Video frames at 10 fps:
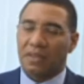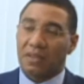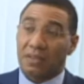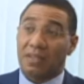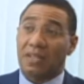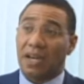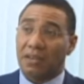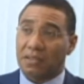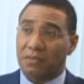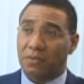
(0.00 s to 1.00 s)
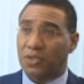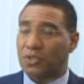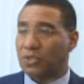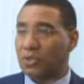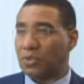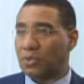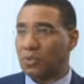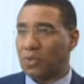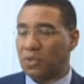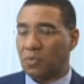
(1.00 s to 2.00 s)
The narrative which
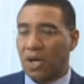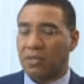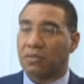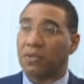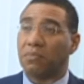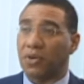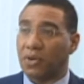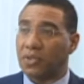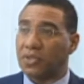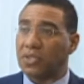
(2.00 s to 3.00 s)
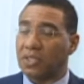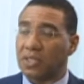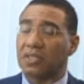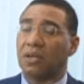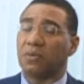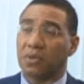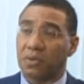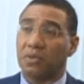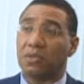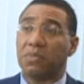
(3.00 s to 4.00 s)
we want to emerge is that we're
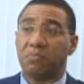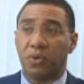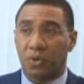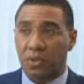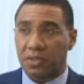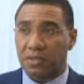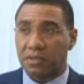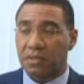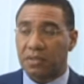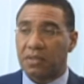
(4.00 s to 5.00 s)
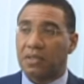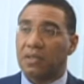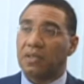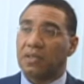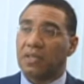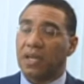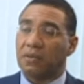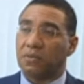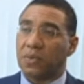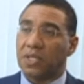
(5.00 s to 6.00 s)
going to be bold, that
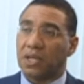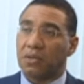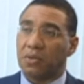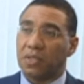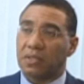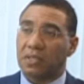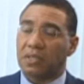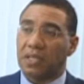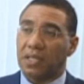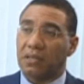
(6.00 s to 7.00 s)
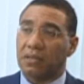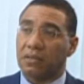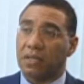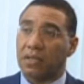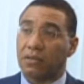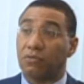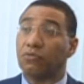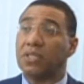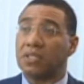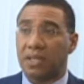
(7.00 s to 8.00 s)
we are going to take the
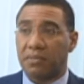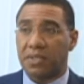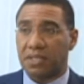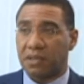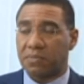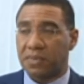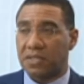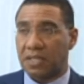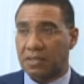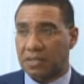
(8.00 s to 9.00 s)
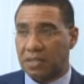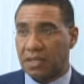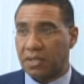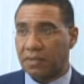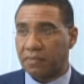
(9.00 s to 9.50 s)
reasonable steps necessary